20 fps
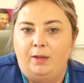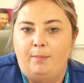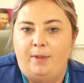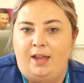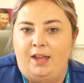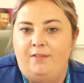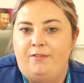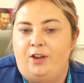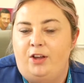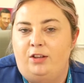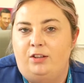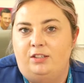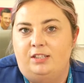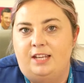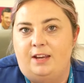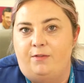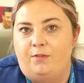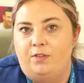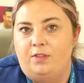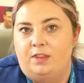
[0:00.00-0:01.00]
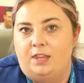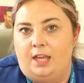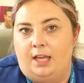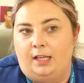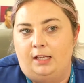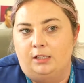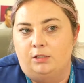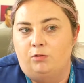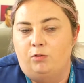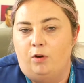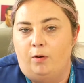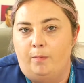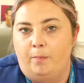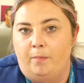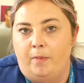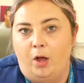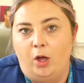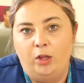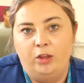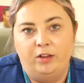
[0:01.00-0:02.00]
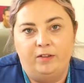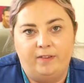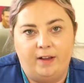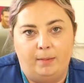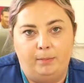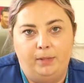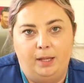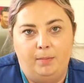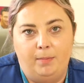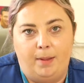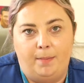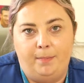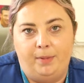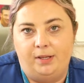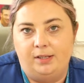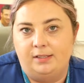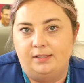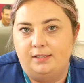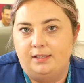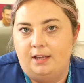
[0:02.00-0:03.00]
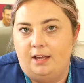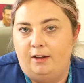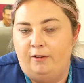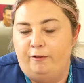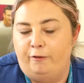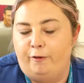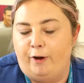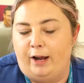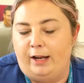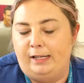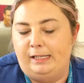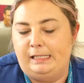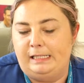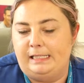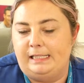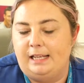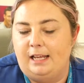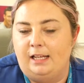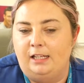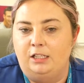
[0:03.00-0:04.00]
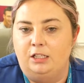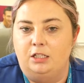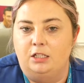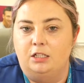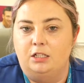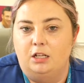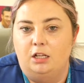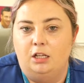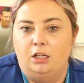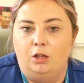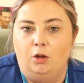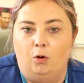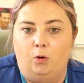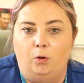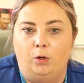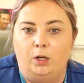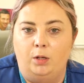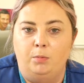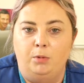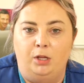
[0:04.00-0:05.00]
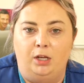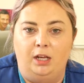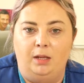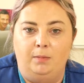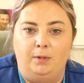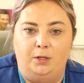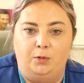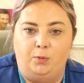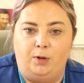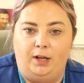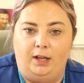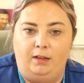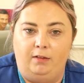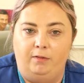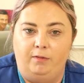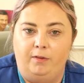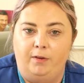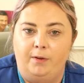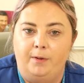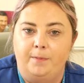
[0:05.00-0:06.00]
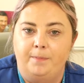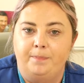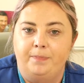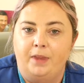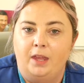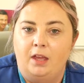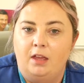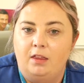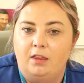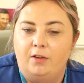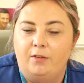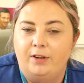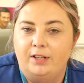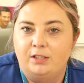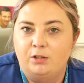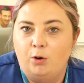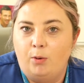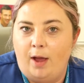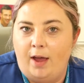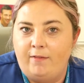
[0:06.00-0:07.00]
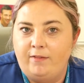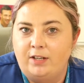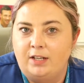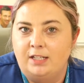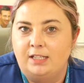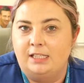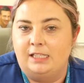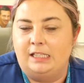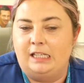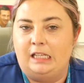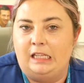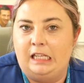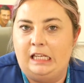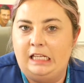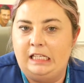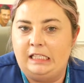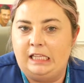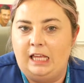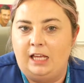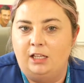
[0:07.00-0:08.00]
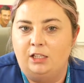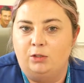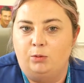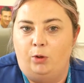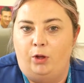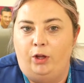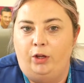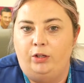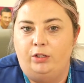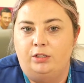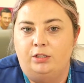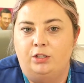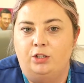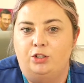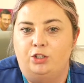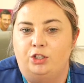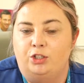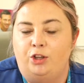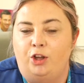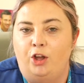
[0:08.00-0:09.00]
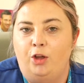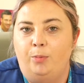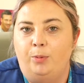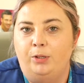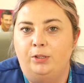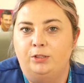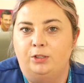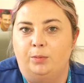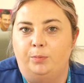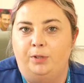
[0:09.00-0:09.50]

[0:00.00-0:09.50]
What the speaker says: but you may have heard different things from other family members and friends and your community midwife. There is no evidence that these things work, such as herbal